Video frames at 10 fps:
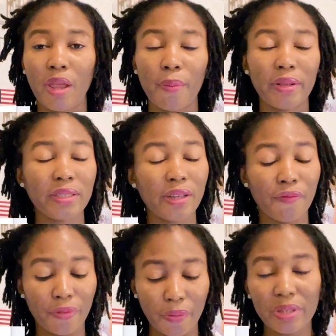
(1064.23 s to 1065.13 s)
But this is a
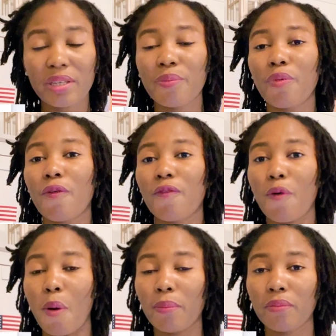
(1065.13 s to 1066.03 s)
very simple
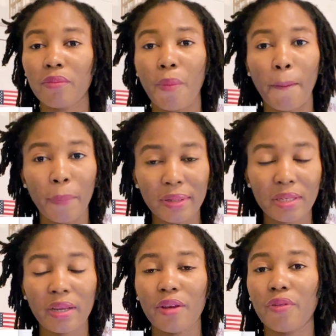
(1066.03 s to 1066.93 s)
form,
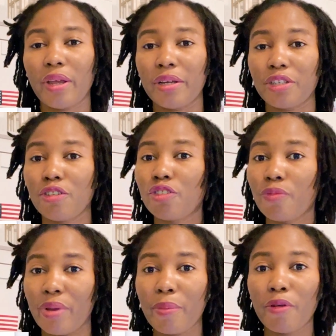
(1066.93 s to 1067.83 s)
basic education. You
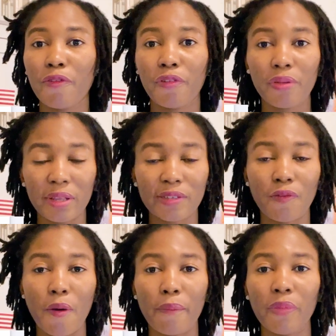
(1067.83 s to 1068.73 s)
should be able to fill this
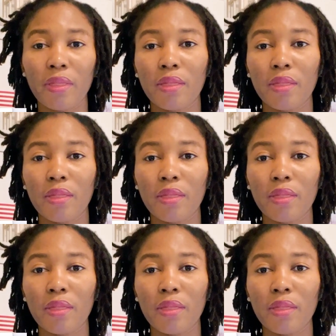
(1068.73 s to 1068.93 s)
form.